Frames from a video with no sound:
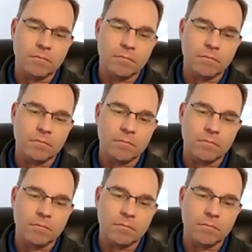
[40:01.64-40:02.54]

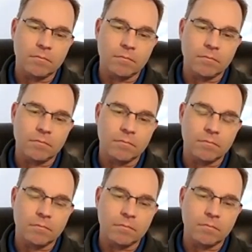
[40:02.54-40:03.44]

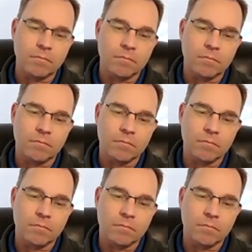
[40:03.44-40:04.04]
[no speech]